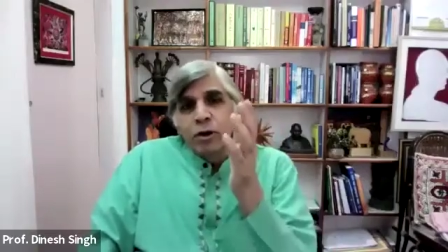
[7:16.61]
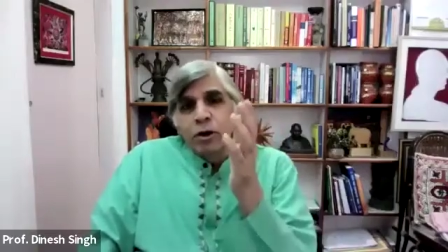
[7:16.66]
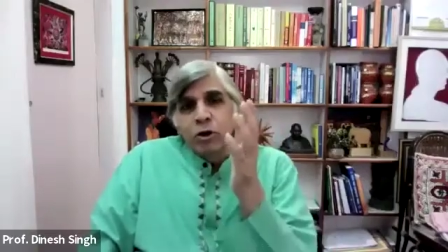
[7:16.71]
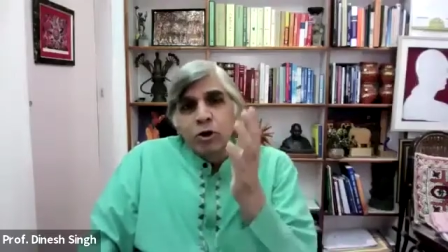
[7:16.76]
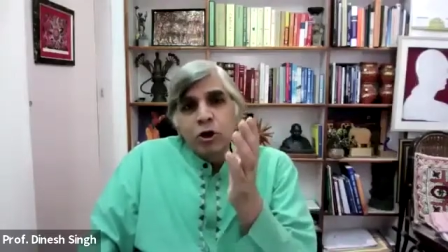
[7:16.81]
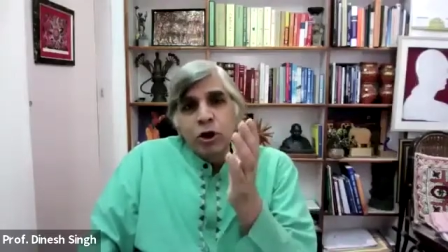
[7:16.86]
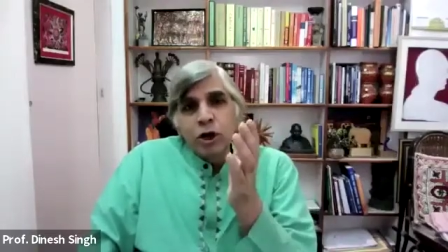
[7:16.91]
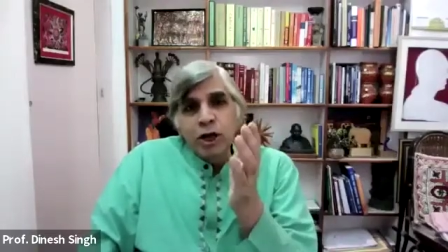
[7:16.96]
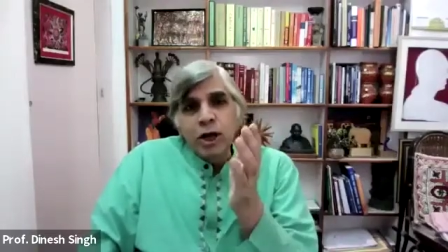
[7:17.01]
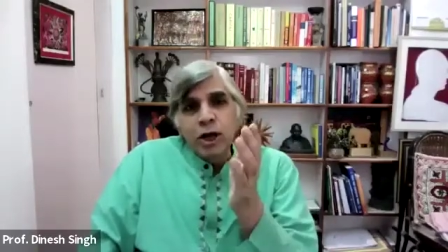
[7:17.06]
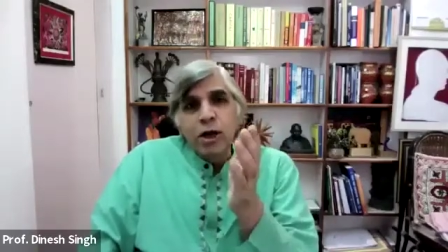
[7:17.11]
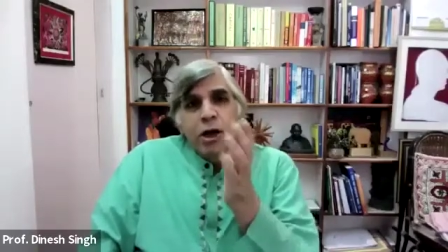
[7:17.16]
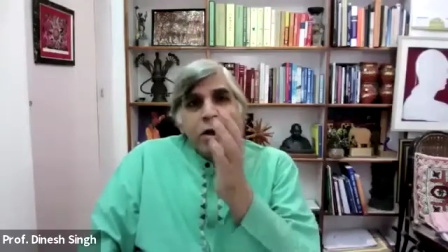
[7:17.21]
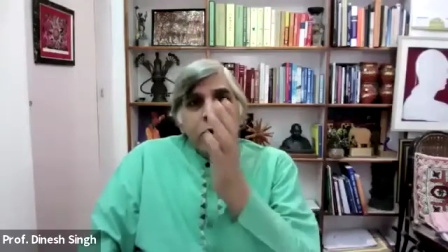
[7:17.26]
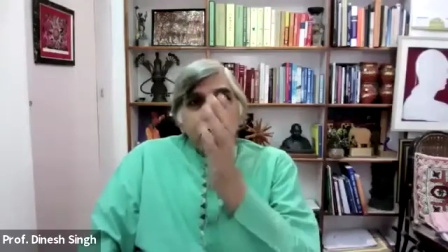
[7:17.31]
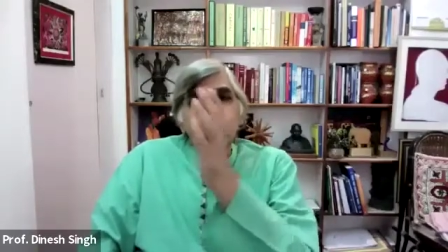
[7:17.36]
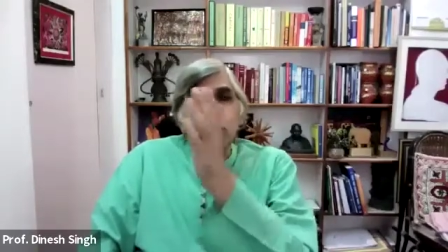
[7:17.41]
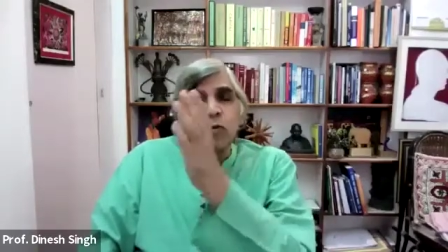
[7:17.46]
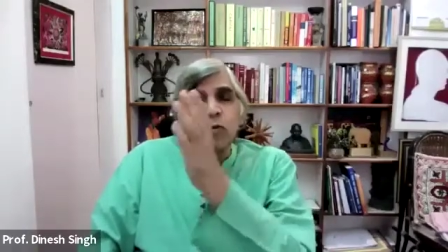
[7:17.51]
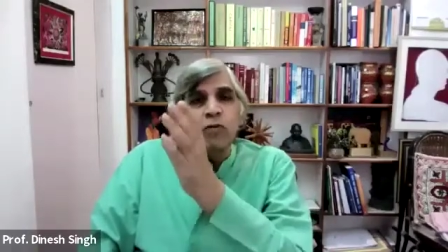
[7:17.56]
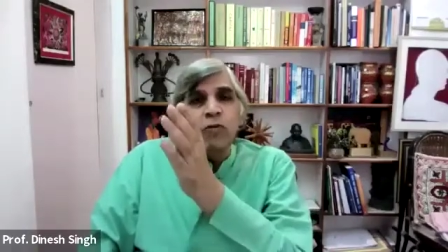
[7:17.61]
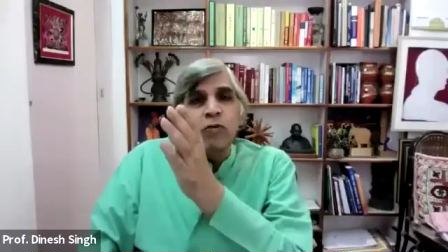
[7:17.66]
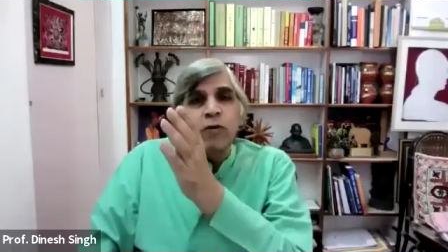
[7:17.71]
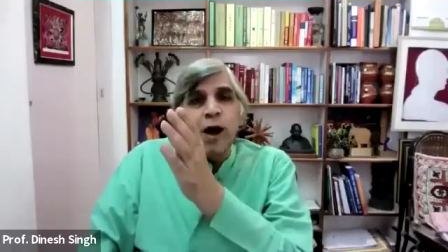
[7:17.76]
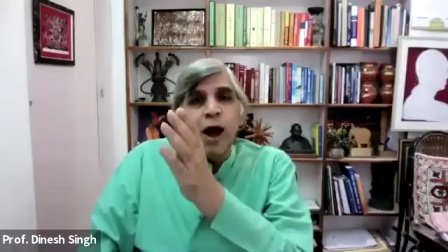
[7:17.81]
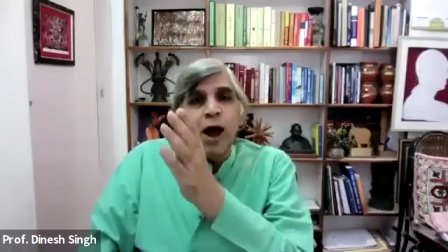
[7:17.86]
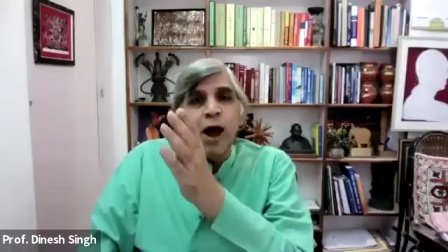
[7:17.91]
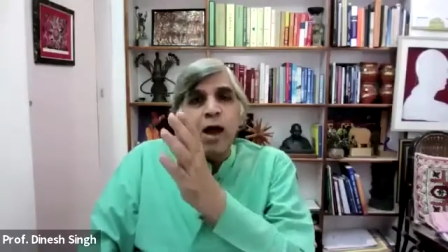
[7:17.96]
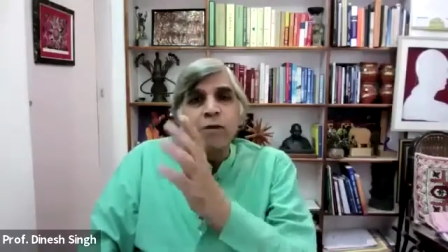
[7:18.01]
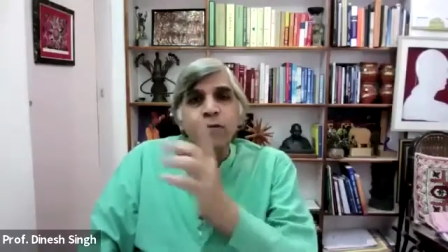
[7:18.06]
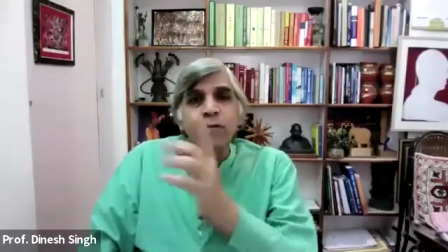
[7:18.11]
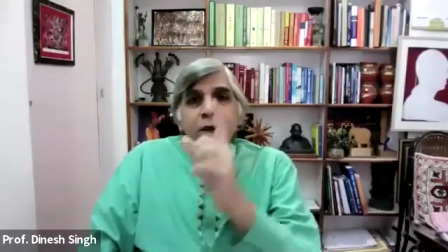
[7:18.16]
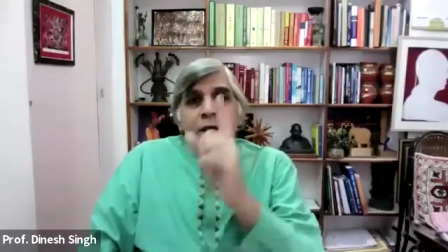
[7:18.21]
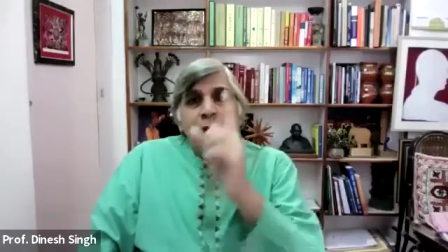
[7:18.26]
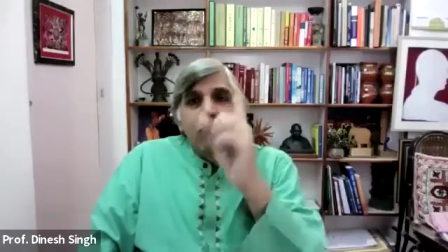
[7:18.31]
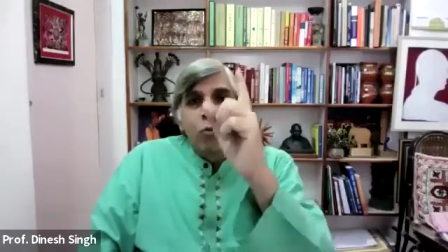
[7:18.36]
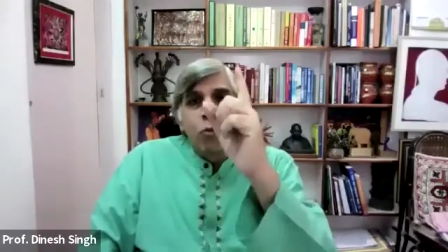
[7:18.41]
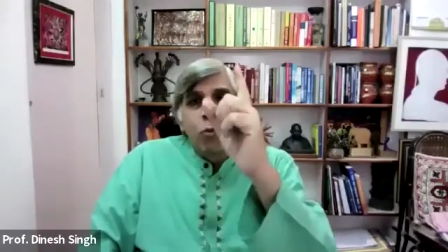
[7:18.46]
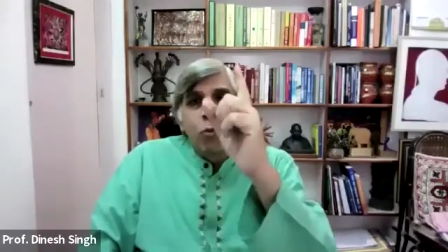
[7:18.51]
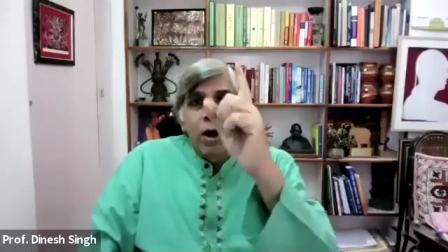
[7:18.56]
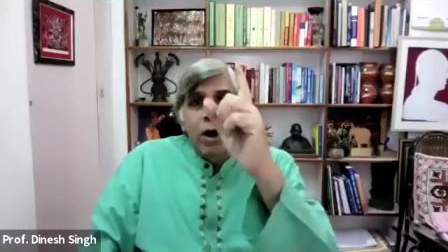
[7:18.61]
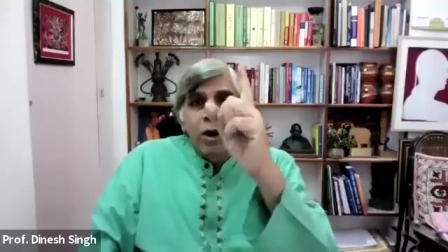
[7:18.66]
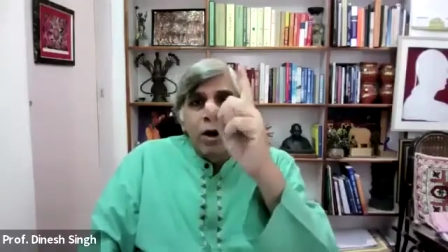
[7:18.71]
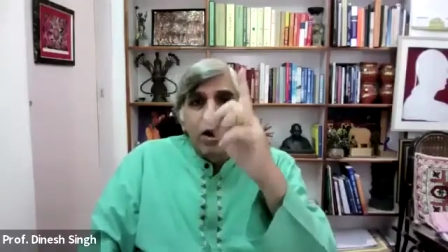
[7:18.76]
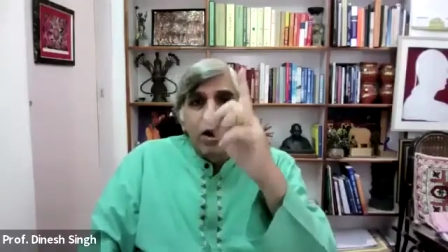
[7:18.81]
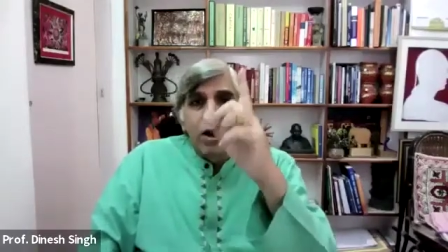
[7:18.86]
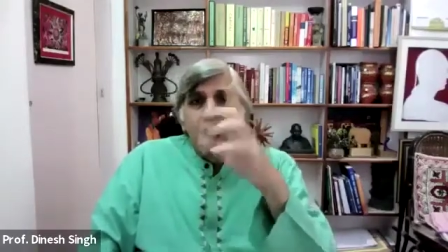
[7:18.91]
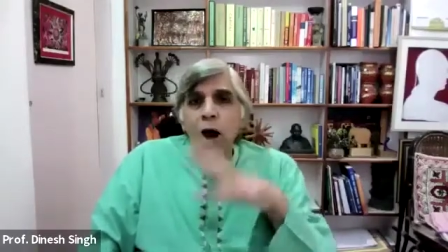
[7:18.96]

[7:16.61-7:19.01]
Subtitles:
3 to 5 in 1